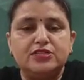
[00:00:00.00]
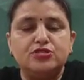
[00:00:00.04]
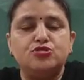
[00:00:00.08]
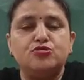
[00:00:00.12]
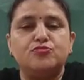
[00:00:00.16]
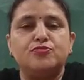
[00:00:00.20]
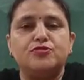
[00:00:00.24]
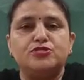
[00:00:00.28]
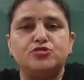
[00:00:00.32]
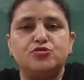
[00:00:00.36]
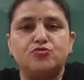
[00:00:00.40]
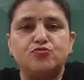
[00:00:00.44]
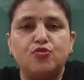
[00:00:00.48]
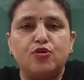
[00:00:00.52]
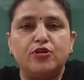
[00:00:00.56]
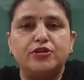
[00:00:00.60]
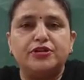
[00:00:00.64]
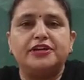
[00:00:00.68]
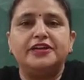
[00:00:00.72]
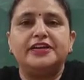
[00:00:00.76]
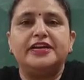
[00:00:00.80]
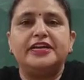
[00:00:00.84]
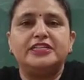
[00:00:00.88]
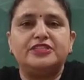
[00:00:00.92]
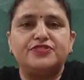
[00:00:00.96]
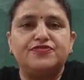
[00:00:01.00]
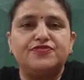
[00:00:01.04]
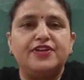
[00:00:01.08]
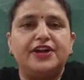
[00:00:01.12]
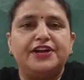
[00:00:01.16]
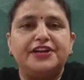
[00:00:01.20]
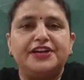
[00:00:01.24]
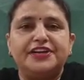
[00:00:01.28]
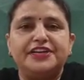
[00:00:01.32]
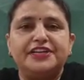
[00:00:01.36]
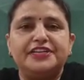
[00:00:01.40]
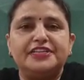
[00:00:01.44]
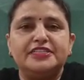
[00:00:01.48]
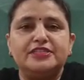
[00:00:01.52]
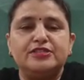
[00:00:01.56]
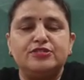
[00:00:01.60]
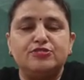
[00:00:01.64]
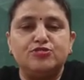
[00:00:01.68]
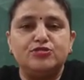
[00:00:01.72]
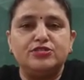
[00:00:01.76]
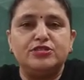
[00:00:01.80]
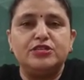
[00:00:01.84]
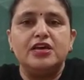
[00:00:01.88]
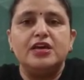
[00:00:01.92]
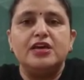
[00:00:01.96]
so much of water gets flooded in
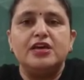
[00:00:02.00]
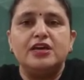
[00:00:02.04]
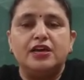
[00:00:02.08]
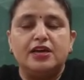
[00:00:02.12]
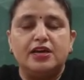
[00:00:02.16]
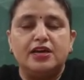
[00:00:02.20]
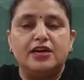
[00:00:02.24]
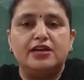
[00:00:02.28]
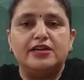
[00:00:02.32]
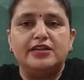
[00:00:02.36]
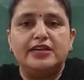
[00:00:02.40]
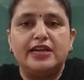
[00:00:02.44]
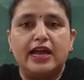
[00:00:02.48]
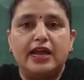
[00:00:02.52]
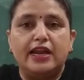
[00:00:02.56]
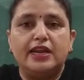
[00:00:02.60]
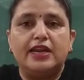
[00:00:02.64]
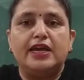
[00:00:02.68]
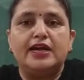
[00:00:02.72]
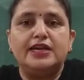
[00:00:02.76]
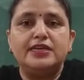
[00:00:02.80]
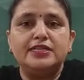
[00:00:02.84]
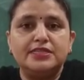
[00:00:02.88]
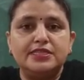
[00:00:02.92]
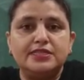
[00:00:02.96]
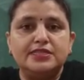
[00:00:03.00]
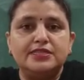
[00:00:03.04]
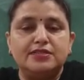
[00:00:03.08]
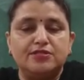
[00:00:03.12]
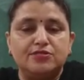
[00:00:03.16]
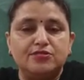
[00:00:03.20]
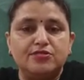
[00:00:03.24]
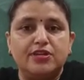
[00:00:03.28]
those nalas.